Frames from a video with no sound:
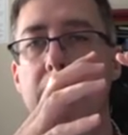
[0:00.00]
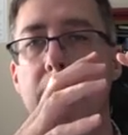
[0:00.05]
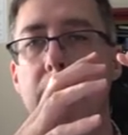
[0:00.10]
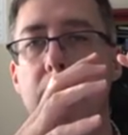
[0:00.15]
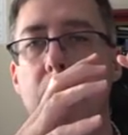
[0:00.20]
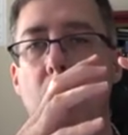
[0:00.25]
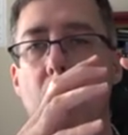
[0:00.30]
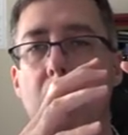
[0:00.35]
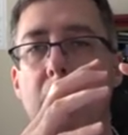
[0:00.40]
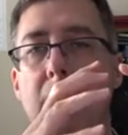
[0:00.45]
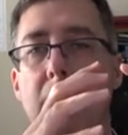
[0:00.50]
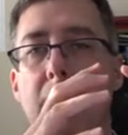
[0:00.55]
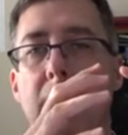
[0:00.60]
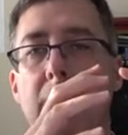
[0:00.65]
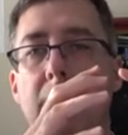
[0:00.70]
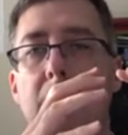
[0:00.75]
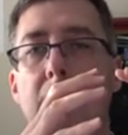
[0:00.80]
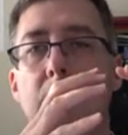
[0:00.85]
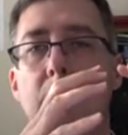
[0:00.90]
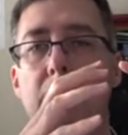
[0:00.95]
important
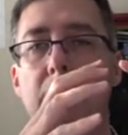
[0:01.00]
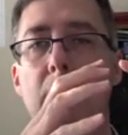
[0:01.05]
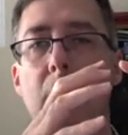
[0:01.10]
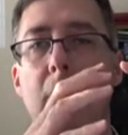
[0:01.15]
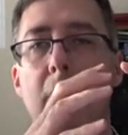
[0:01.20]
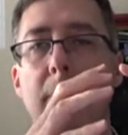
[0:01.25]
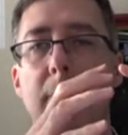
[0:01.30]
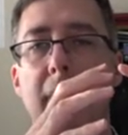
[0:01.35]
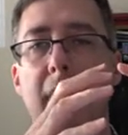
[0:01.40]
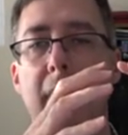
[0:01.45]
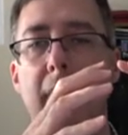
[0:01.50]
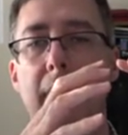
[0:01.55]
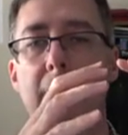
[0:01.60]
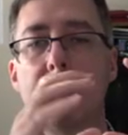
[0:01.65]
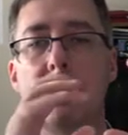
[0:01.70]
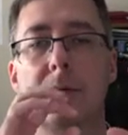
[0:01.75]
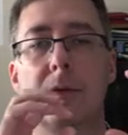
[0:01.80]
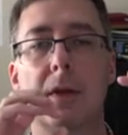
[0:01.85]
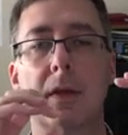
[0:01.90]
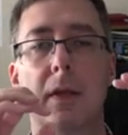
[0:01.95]
with quantum
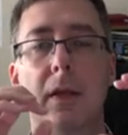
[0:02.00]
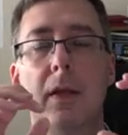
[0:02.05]
mechanics,